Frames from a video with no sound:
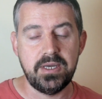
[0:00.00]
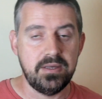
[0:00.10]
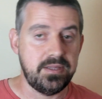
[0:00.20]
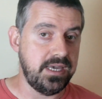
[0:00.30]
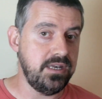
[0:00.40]

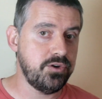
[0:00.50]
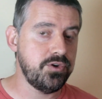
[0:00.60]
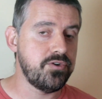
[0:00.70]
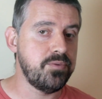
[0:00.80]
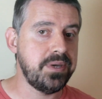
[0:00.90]
The
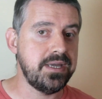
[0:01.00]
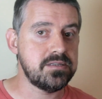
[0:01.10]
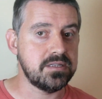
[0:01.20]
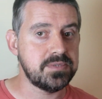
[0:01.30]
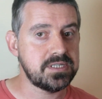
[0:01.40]
Indo-Europeans
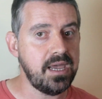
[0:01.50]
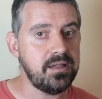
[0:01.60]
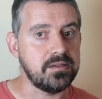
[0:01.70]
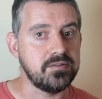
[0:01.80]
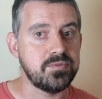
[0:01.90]

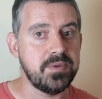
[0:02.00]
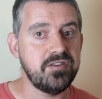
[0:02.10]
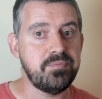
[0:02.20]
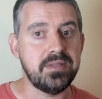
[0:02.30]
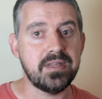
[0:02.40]
themselves may
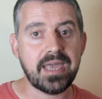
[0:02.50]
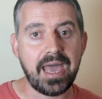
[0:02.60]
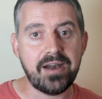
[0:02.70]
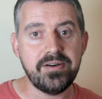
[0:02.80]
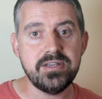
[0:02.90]
have been the
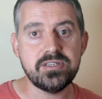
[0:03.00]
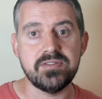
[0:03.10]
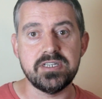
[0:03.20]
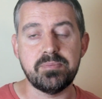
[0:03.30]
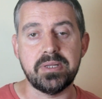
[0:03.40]
carriers of
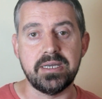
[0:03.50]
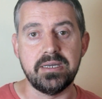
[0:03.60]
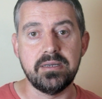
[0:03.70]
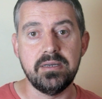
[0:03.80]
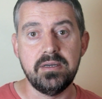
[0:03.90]
this
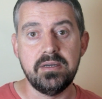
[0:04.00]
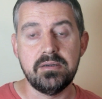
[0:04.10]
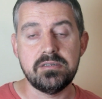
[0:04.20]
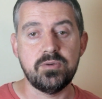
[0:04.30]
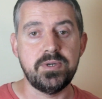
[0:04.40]
plague,
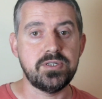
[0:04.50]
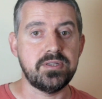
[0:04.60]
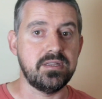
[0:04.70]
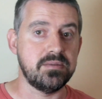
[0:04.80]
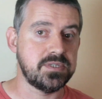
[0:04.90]
to which
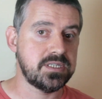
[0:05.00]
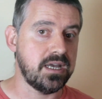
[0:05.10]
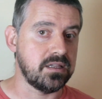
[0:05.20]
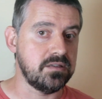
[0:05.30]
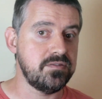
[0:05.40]
they
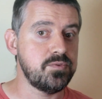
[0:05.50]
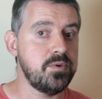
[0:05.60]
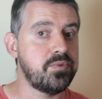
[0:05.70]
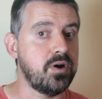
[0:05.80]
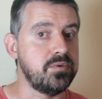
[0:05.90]
themselves were
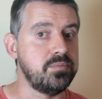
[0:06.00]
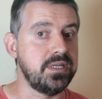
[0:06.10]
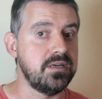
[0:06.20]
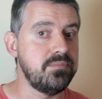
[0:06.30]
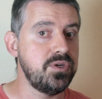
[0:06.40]

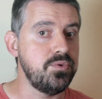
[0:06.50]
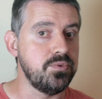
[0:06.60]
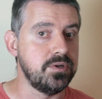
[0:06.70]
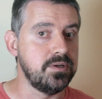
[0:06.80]
probably immune.